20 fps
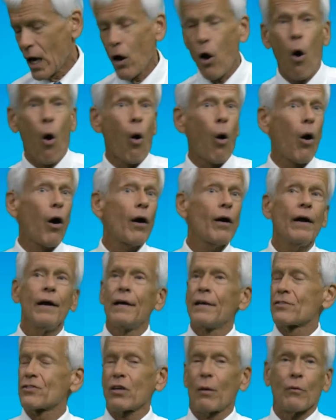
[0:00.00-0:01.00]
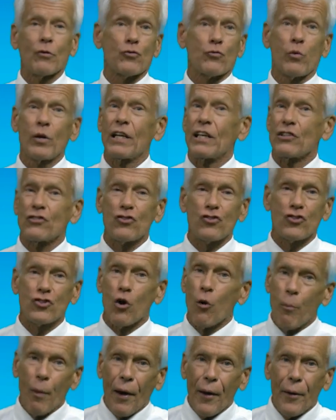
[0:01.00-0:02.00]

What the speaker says: Or someone's really stupid.